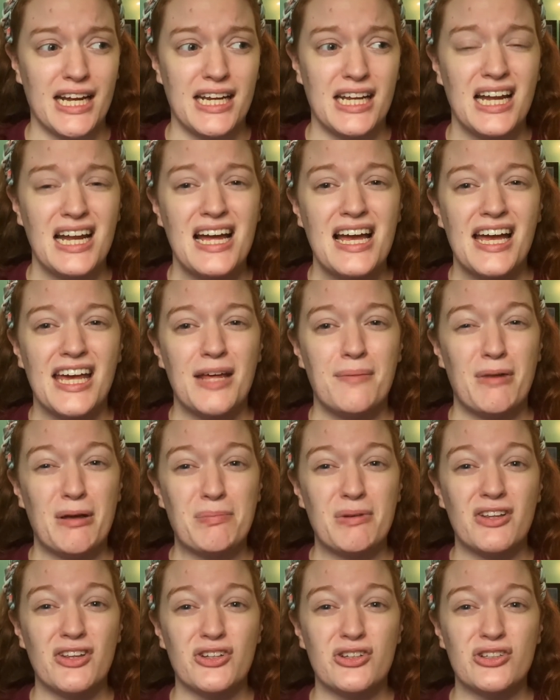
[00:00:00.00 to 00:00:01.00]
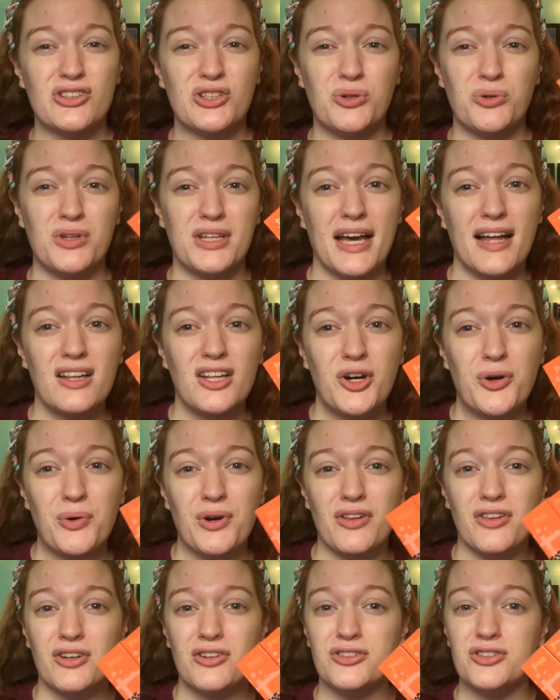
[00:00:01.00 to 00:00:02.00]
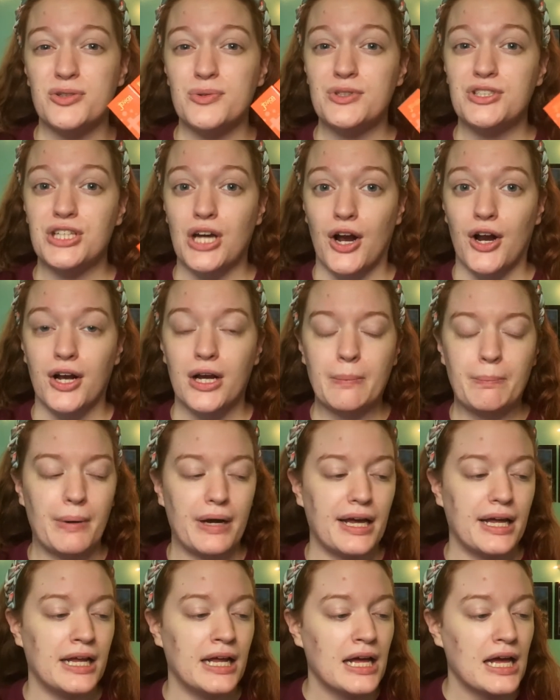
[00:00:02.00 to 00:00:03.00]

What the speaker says: It might be a little too yellow or a little too dark, but